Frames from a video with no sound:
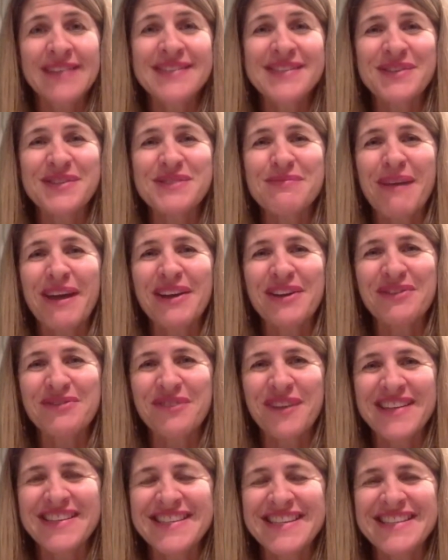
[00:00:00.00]
So it's Michael
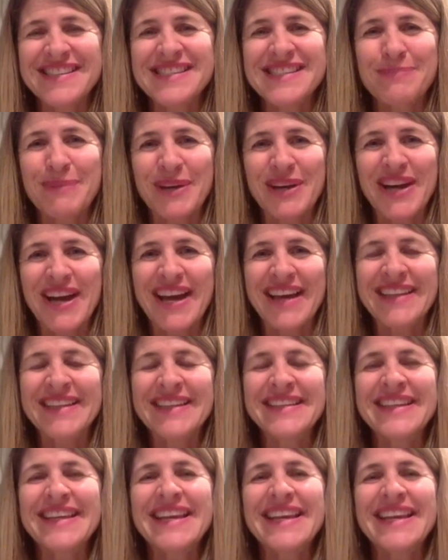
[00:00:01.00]
Franti and Spearhead.